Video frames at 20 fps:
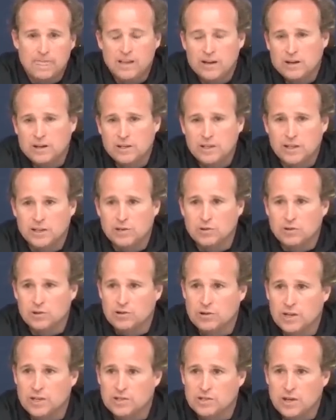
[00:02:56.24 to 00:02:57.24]
didn't do a
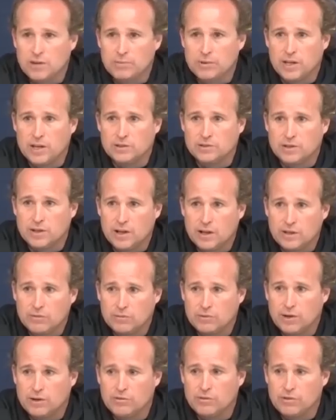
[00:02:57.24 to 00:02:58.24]
great job of that tonight,
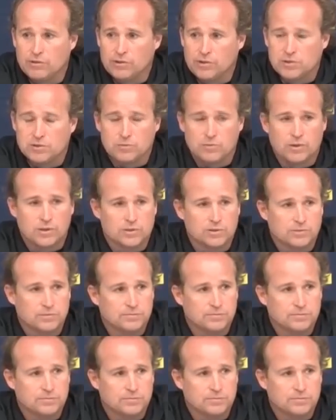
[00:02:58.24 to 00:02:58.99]
whatever the reason was.